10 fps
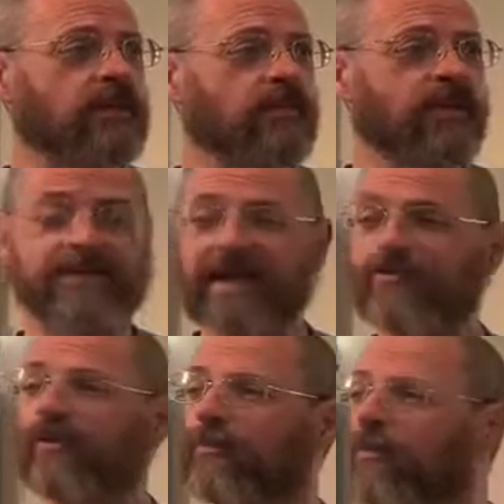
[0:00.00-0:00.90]
Because that's
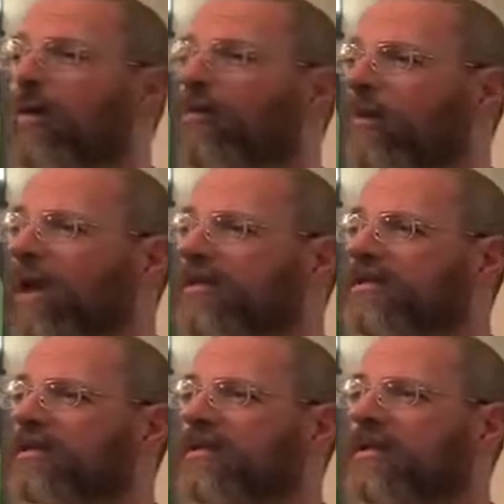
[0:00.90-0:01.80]
what the point was.